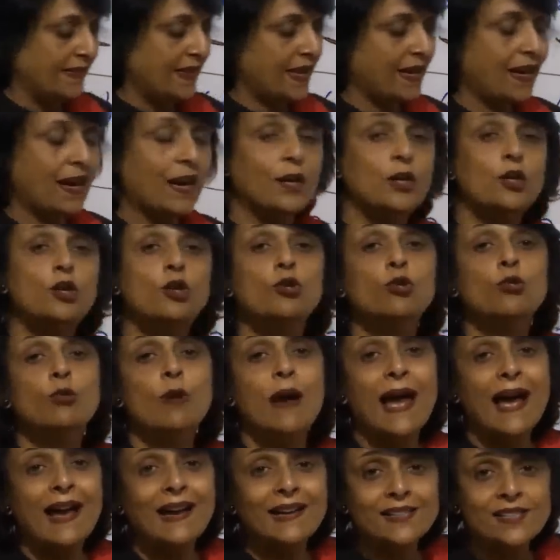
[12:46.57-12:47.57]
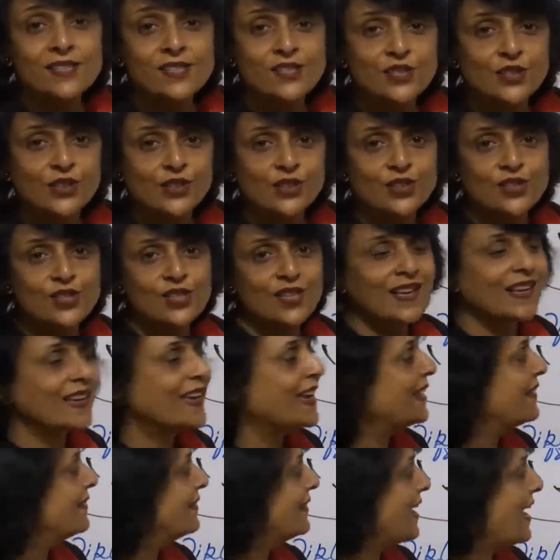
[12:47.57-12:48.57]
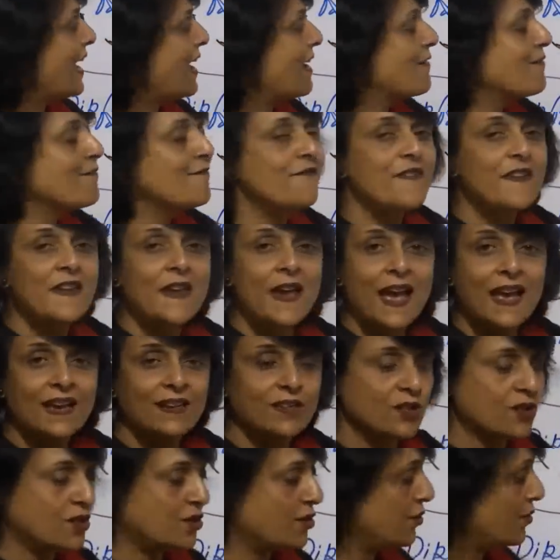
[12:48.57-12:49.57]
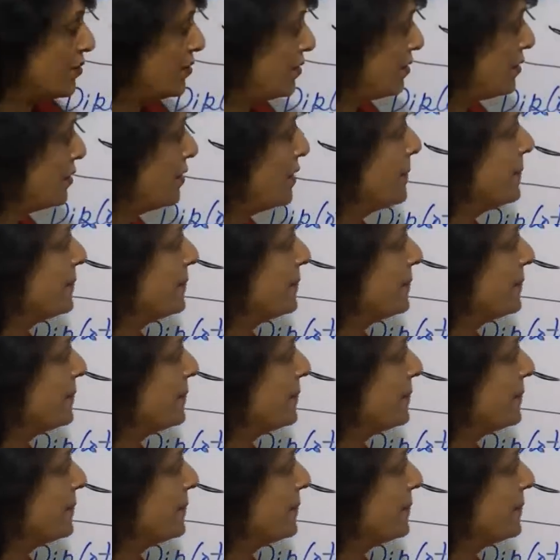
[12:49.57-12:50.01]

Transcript: there are two asters. Again, amphiaster.